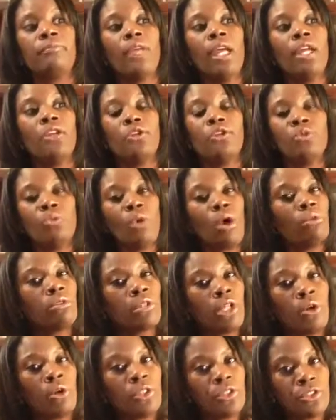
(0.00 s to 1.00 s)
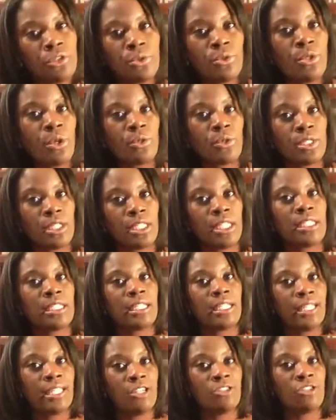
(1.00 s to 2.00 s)
And you won't know to do those things
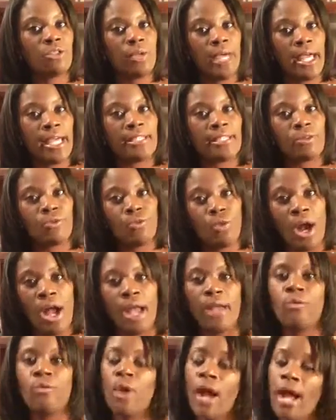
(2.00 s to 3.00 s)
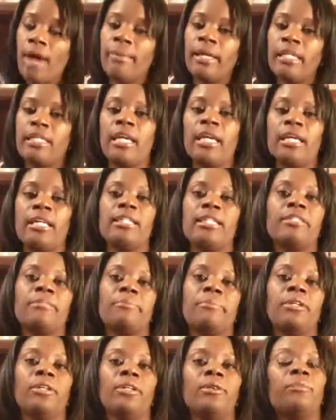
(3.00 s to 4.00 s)
unless you ask why. Why am I taking this
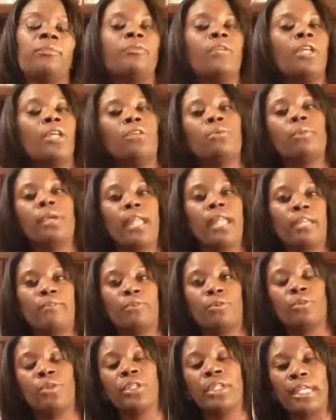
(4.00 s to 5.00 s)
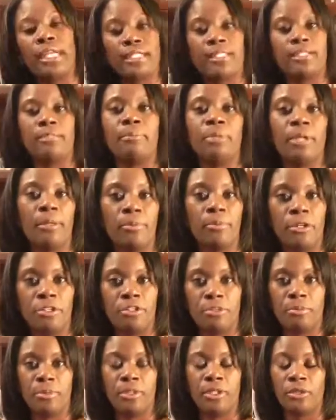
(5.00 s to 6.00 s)
pill? You may not even realize it's a blood
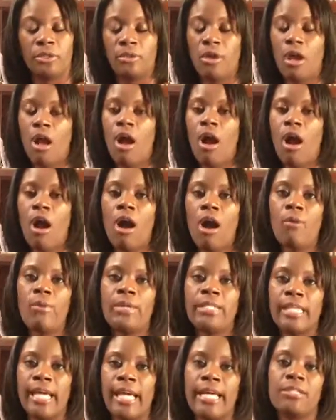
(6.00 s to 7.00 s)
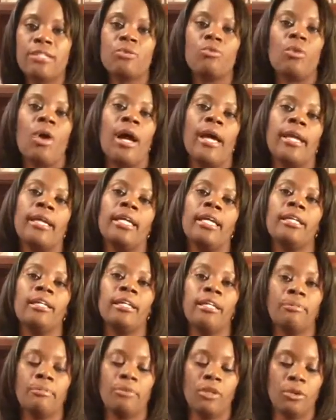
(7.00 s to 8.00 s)
pressure pill. Always ask why and
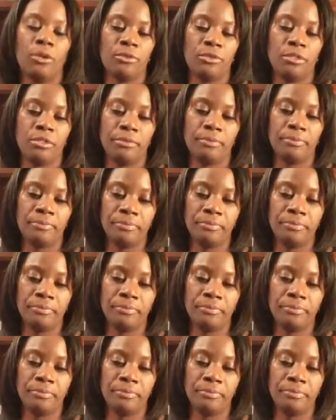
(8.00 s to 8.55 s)
keep notes.